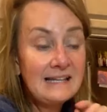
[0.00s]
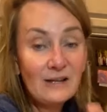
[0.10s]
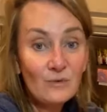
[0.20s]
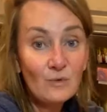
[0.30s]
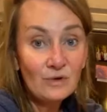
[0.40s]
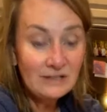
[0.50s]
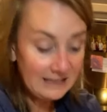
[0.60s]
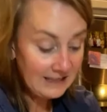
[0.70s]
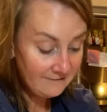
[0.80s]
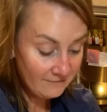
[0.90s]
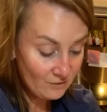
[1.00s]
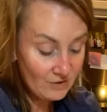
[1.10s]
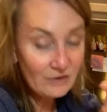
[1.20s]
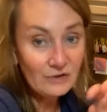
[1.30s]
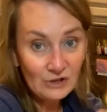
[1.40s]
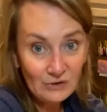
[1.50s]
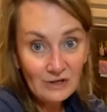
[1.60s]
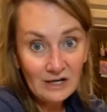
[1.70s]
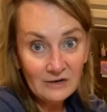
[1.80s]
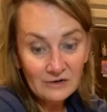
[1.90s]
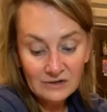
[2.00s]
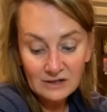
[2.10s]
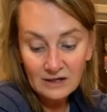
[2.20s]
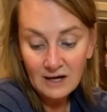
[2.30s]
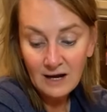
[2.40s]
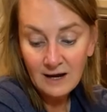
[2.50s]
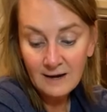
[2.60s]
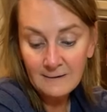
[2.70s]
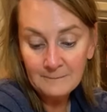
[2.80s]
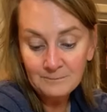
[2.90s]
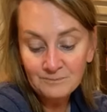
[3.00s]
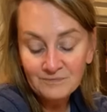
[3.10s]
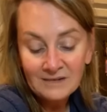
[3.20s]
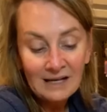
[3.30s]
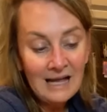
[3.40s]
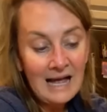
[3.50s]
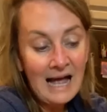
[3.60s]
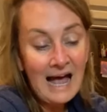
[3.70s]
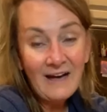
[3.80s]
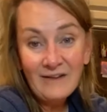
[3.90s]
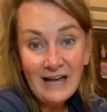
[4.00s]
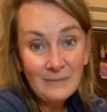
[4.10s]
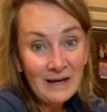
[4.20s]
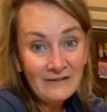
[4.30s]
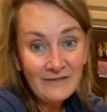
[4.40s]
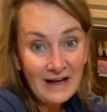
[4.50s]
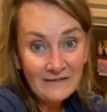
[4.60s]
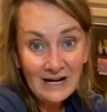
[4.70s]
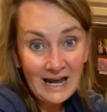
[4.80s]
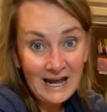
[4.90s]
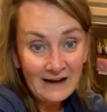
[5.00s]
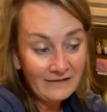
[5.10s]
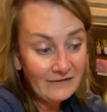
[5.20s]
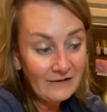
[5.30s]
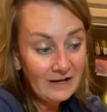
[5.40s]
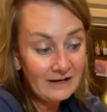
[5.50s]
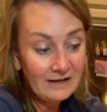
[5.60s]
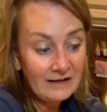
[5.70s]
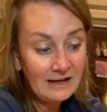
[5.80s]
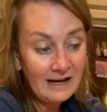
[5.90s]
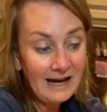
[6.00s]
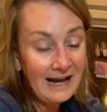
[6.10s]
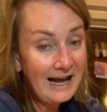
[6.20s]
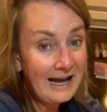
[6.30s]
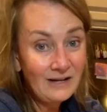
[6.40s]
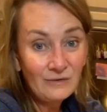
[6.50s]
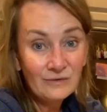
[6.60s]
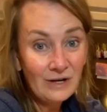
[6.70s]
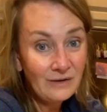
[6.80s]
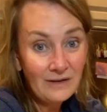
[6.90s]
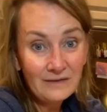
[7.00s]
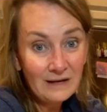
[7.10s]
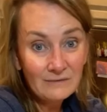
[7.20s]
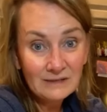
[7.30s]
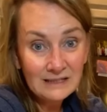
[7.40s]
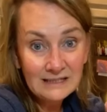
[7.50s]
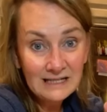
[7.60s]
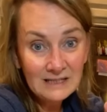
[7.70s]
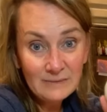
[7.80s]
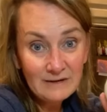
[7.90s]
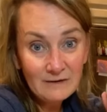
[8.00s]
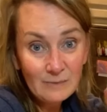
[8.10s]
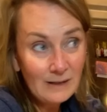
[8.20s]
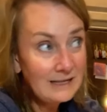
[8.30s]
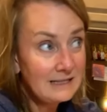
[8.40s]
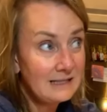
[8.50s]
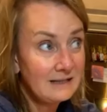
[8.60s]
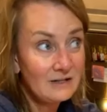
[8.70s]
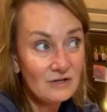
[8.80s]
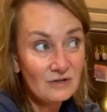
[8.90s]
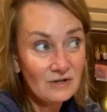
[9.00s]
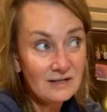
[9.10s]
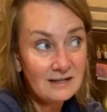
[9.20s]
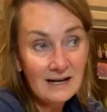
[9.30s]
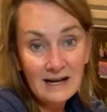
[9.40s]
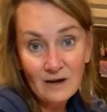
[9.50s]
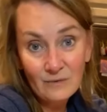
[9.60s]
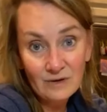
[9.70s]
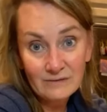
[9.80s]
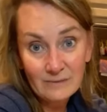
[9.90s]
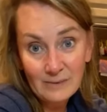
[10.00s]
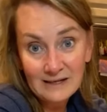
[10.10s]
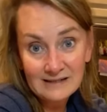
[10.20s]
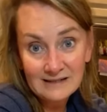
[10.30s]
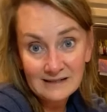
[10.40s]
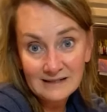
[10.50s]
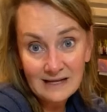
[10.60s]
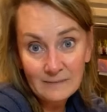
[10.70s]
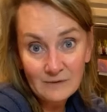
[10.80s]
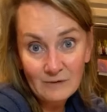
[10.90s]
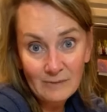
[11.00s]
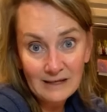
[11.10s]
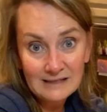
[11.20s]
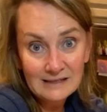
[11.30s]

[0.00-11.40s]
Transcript: years. Um, I've had mine five and a half. I don't know that they really need to be replaced unless you're just like, i to replace it. It's time to replace it. Um,